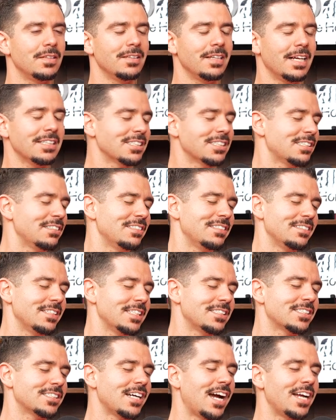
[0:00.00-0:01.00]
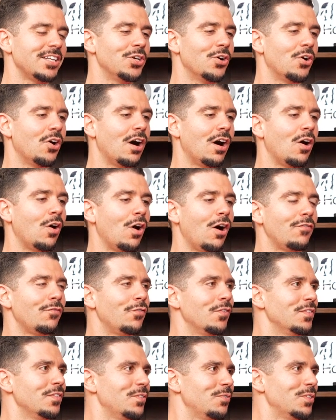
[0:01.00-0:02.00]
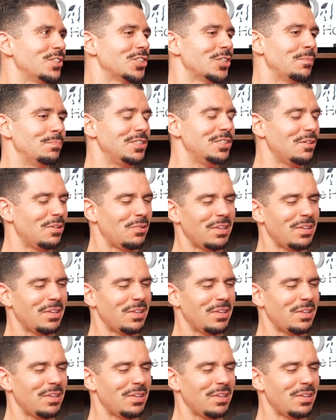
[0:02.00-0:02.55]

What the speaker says: let's sign you all off with some.